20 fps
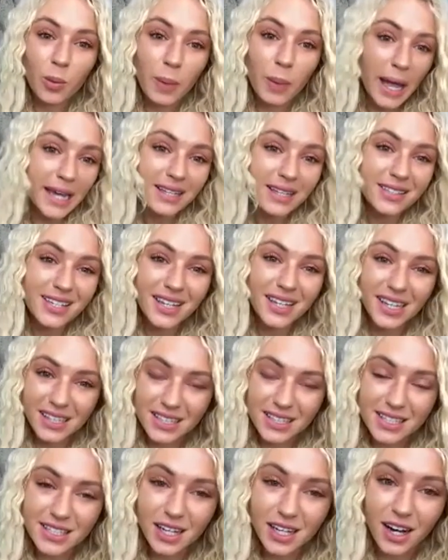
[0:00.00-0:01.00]
painting
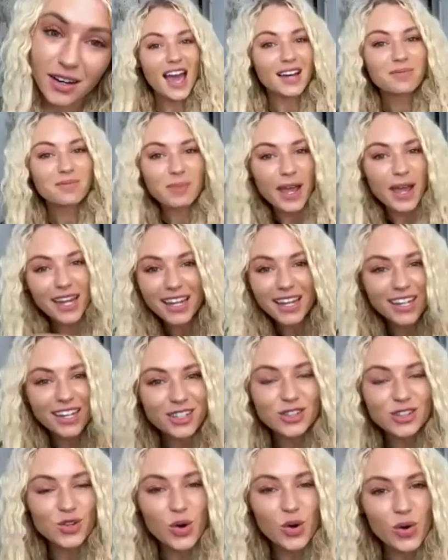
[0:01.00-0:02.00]
and stuff. Painting
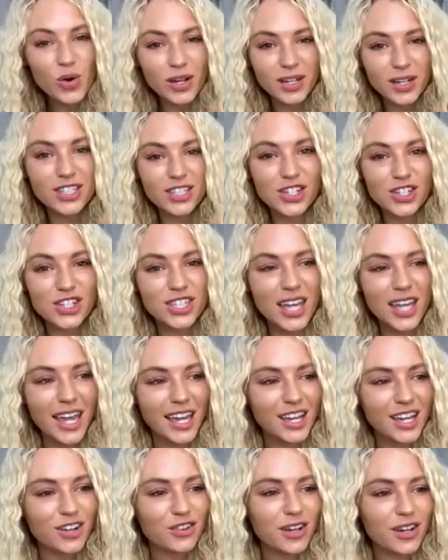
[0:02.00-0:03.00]
and drawing and just
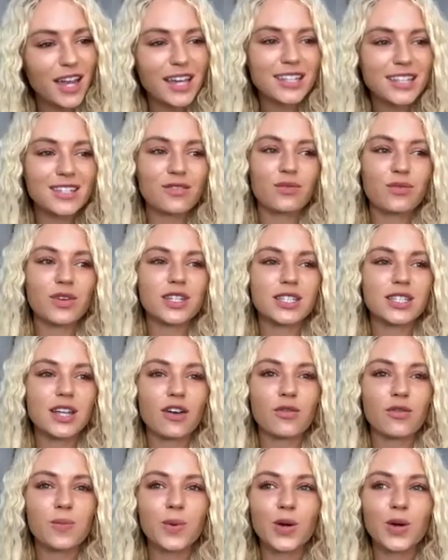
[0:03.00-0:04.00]
getting creative with
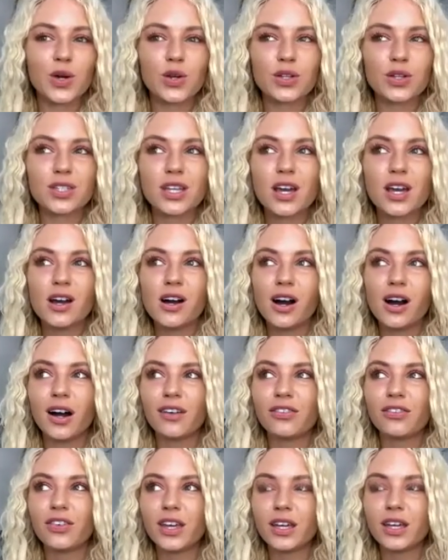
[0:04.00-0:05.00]
stuff because I
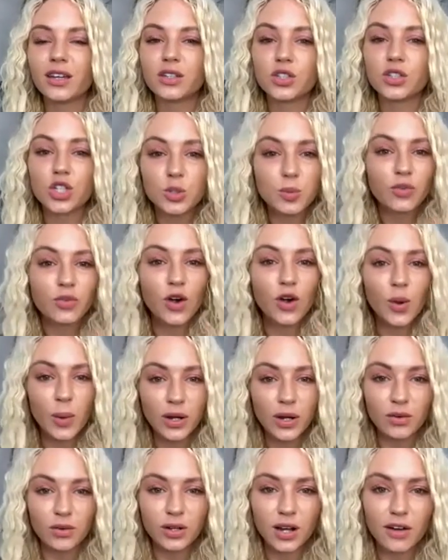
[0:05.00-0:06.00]
think just before I
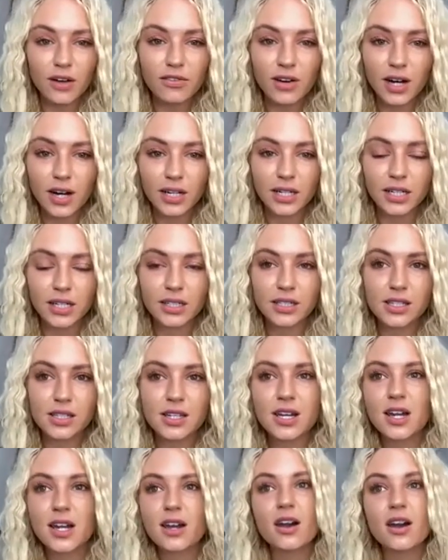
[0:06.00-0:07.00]
went on Love Island,
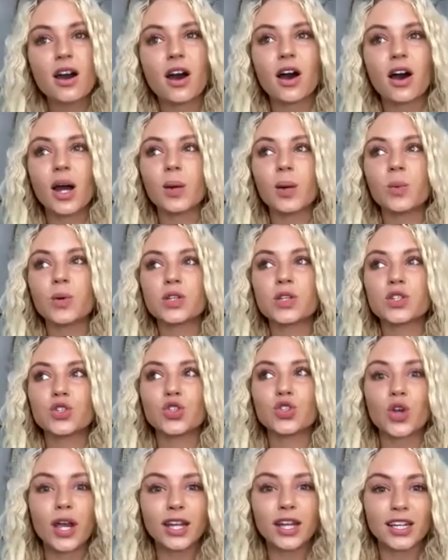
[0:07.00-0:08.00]
I was
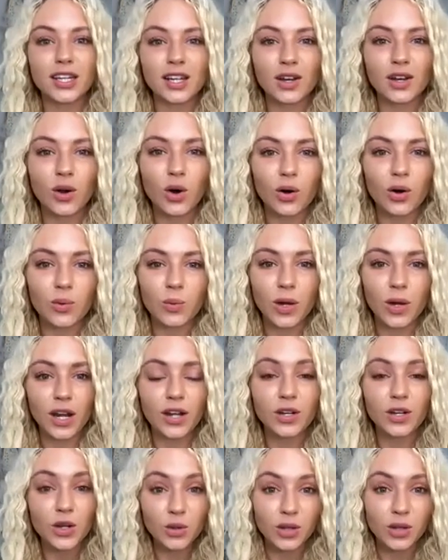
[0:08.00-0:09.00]
training a lot when I
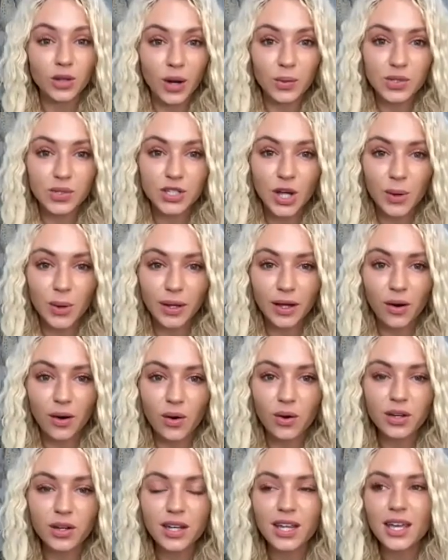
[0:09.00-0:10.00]
knew that I was going
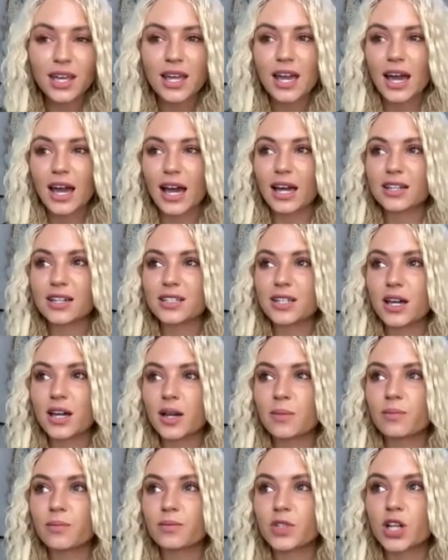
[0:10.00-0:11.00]
on and
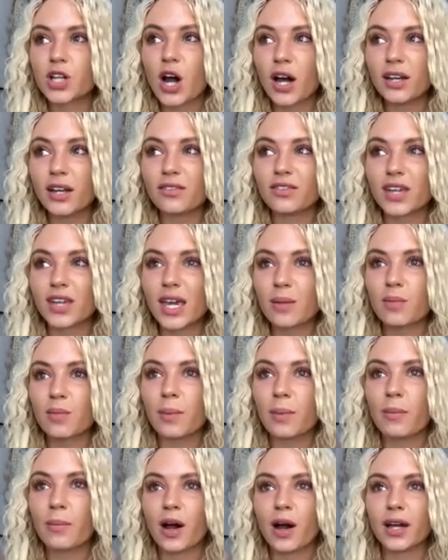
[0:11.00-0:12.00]
um, to kind of keep my
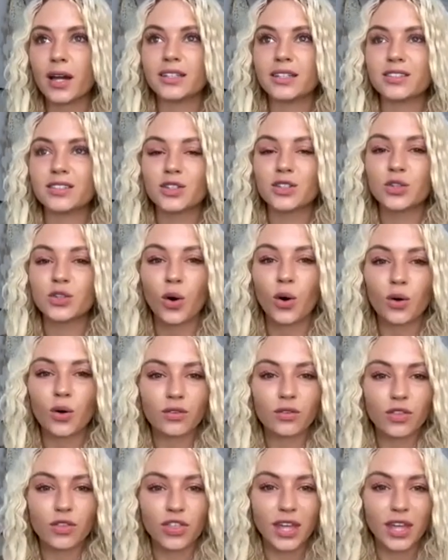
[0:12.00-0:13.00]
mind not
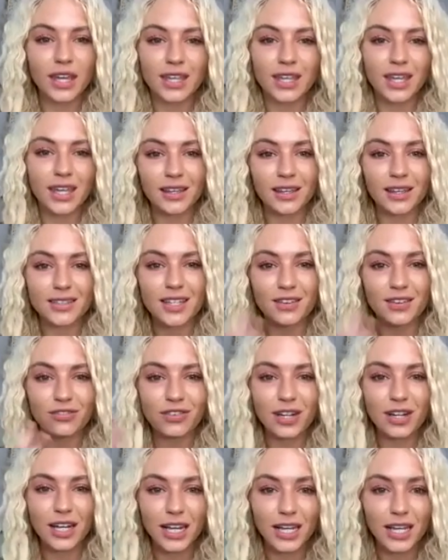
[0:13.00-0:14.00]
thinking
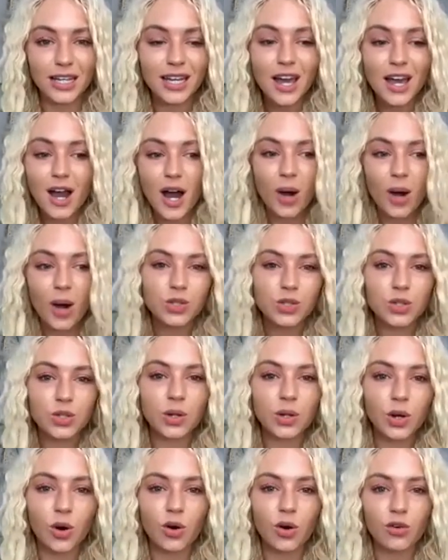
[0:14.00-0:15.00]
differently. I would do a
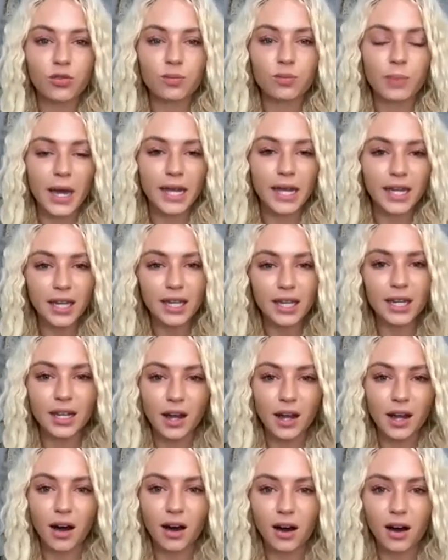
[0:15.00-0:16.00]
lot of painting and
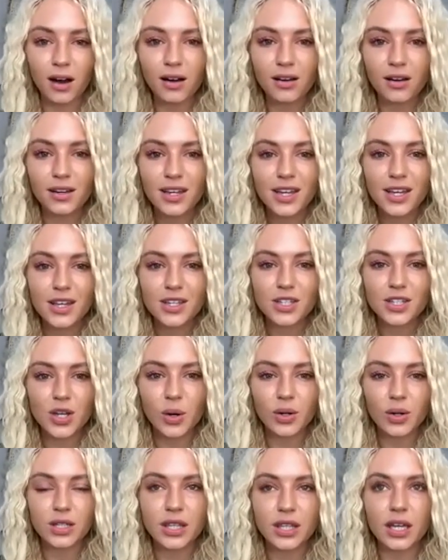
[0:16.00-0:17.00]
art. So
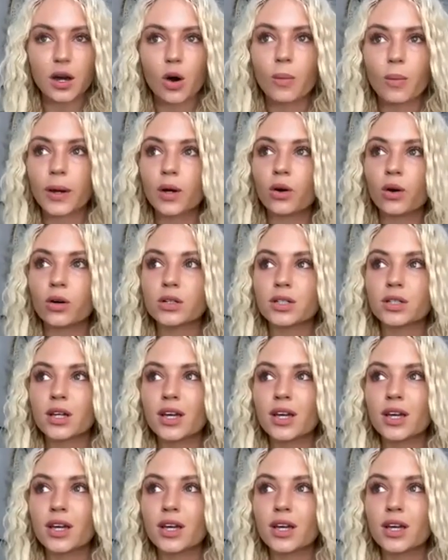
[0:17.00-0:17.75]
I'd think, oh my God,